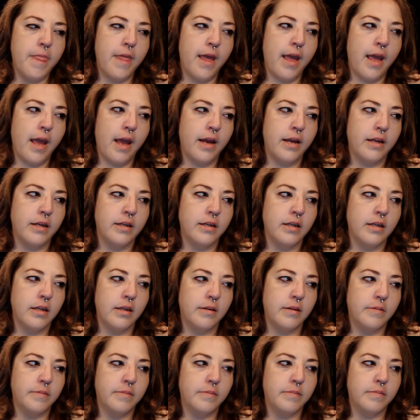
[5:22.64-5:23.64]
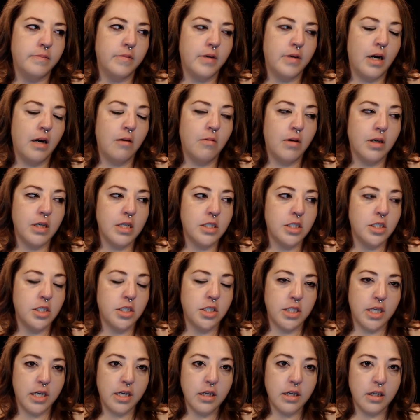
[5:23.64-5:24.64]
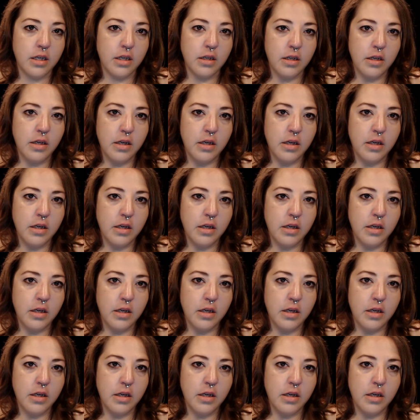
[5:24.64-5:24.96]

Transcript: And I wanted to share